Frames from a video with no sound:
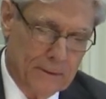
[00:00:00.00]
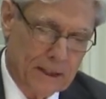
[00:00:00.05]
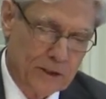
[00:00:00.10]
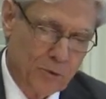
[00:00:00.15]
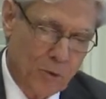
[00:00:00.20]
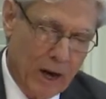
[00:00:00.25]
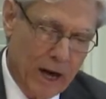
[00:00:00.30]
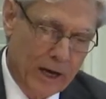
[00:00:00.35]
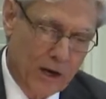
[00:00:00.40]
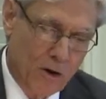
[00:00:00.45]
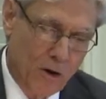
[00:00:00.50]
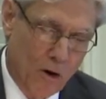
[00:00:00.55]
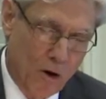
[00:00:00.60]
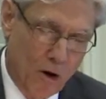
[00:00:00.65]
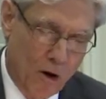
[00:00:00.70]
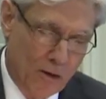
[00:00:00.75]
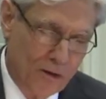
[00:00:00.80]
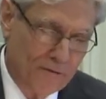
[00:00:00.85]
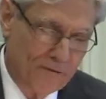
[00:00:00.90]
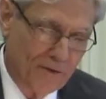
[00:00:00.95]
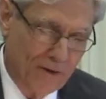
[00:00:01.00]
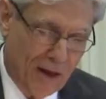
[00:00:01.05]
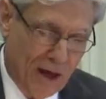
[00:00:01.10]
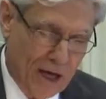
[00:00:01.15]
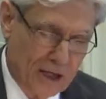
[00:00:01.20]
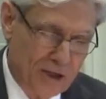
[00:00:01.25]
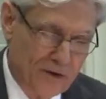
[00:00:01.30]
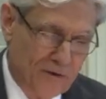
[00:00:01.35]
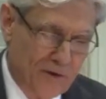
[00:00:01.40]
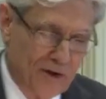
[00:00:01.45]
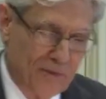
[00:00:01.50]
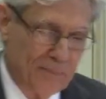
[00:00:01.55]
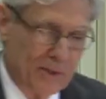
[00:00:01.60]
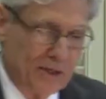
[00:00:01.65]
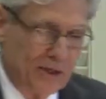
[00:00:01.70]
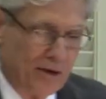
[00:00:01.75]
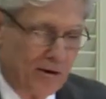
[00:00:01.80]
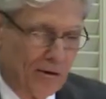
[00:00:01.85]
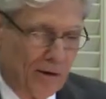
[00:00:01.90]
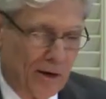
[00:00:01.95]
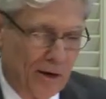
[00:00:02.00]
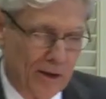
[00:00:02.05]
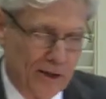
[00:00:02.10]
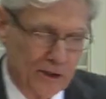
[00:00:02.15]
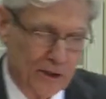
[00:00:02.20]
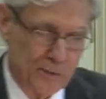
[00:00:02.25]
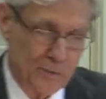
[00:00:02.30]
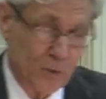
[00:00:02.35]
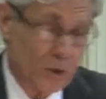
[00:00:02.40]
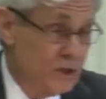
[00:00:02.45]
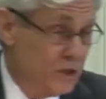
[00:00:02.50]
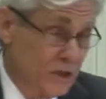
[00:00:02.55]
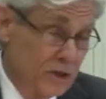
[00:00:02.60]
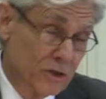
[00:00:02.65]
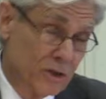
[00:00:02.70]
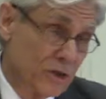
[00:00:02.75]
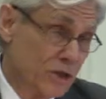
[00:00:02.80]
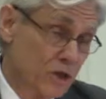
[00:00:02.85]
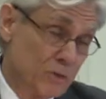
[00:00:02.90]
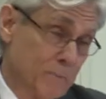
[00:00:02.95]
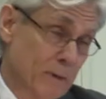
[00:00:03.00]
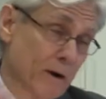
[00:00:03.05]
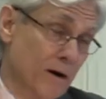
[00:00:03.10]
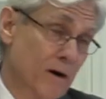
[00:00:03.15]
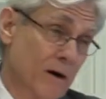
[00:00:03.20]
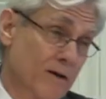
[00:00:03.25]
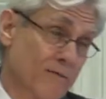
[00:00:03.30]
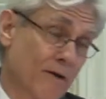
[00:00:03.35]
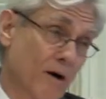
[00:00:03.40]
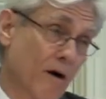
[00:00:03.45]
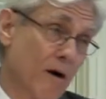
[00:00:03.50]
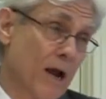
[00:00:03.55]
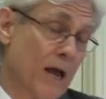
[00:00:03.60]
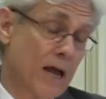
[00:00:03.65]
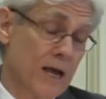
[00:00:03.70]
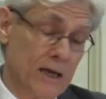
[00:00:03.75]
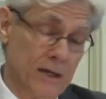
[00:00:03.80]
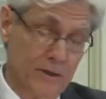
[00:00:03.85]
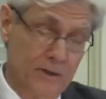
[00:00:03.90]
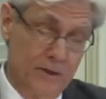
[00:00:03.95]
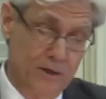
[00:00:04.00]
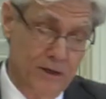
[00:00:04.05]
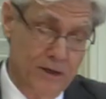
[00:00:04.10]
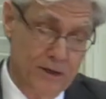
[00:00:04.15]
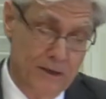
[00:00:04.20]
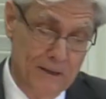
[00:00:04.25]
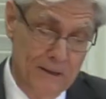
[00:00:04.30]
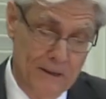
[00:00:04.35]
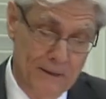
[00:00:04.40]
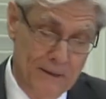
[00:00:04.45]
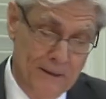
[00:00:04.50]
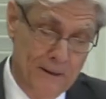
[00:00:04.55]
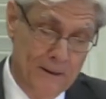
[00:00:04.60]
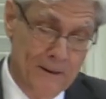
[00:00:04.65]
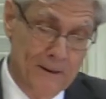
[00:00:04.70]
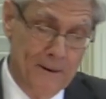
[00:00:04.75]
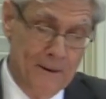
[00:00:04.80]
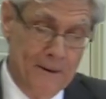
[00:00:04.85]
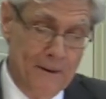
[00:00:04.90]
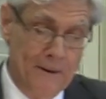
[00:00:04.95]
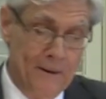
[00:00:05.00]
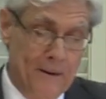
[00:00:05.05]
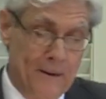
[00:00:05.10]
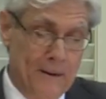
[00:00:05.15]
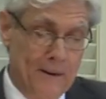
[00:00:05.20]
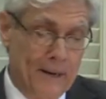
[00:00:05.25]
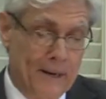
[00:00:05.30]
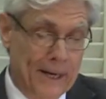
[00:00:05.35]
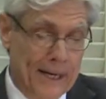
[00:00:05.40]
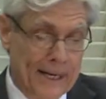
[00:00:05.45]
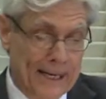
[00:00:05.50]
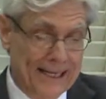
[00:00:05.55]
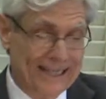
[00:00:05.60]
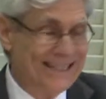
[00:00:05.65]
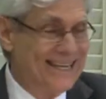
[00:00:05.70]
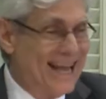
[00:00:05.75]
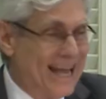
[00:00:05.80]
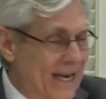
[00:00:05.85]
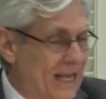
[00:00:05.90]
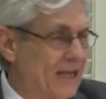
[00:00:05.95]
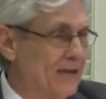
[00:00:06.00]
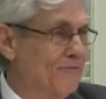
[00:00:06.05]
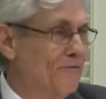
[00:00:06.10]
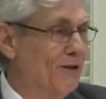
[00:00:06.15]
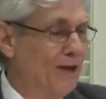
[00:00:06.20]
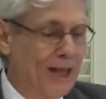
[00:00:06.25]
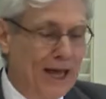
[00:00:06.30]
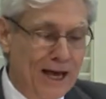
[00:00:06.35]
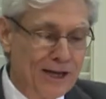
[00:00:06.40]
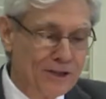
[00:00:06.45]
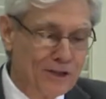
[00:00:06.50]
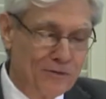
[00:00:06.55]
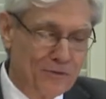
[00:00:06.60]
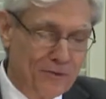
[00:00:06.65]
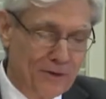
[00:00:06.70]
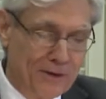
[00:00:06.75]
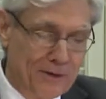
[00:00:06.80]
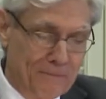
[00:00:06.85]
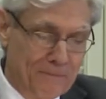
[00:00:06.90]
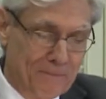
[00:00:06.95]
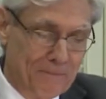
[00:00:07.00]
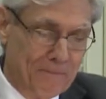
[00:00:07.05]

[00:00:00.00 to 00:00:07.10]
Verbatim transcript: That's why I call the philosophy of materialism, which is the spirit of our age, a dead-end philosophy.